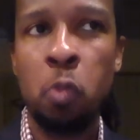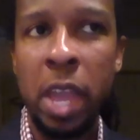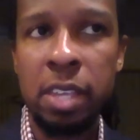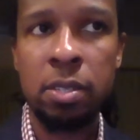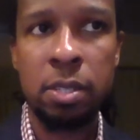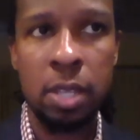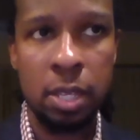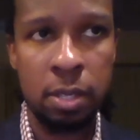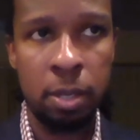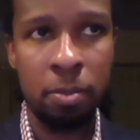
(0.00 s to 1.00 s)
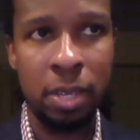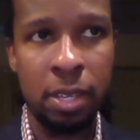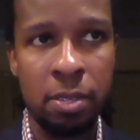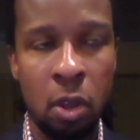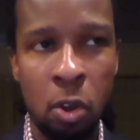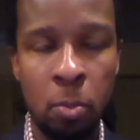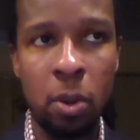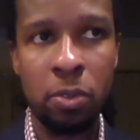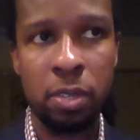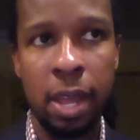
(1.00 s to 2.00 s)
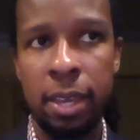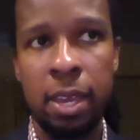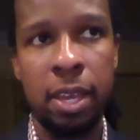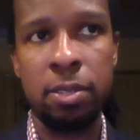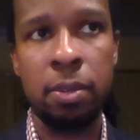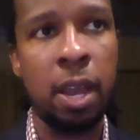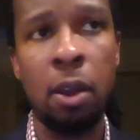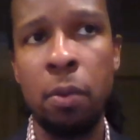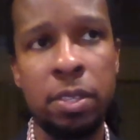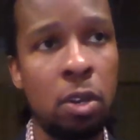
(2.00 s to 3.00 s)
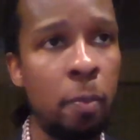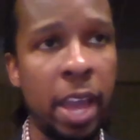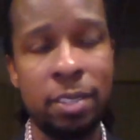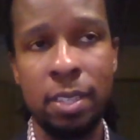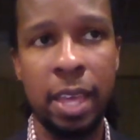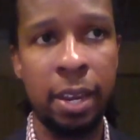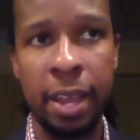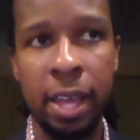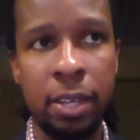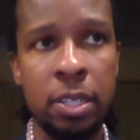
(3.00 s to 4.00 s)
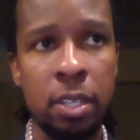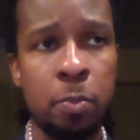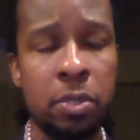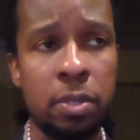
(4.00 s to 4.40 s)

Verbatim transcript: Racism is almost like cancer, and I always go back to that analogy,